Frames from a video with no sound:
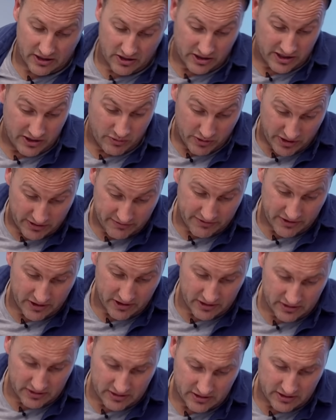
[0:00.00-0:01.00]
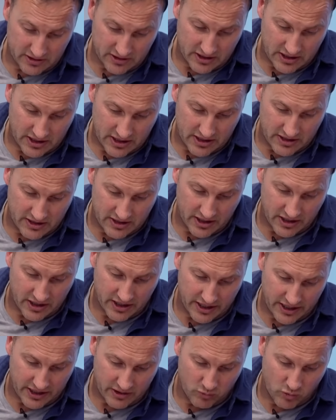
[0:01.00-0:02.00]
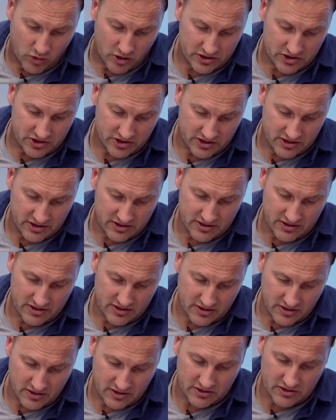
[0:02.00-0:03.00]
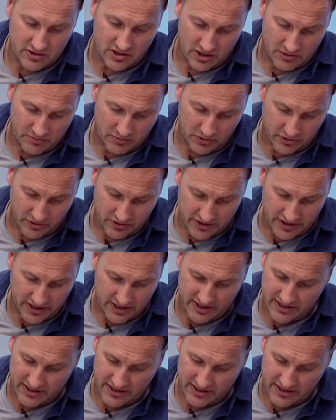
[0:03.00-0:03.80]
Lockie Whitfield, and then I had watches on Tom Green.